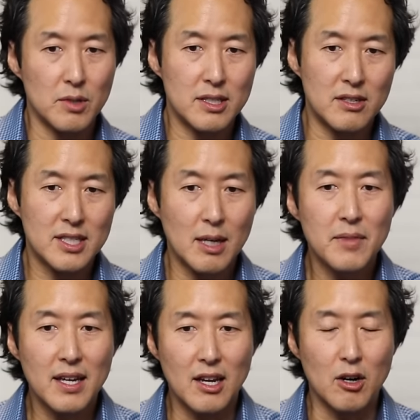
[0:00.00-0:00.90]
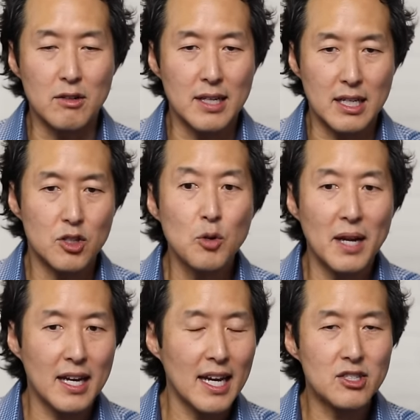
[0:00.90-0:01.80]
Was there something, you know, like two
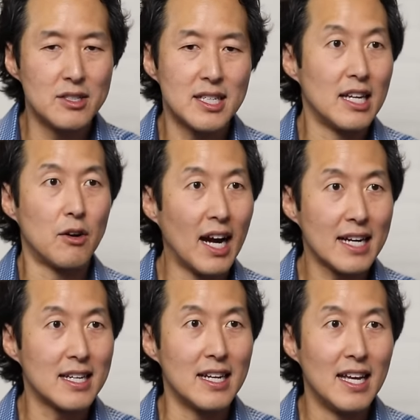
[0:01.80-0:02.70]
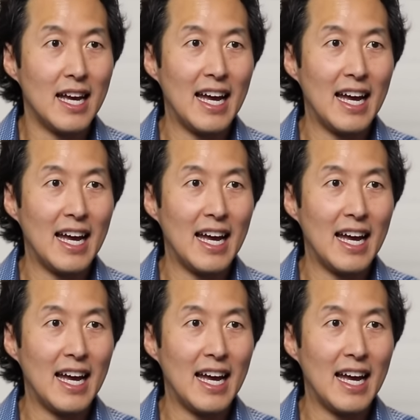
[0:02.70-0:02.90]
medications that interacted?